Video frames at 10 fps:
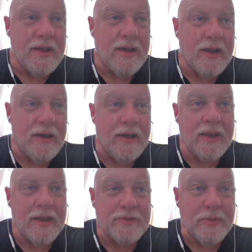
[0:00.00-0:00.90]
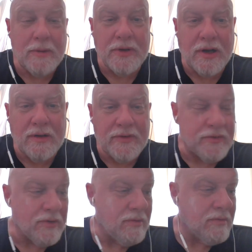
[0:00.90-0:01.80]
Uh, and that's probably not even
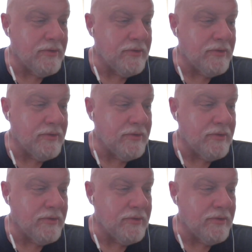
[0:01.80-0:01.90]
true.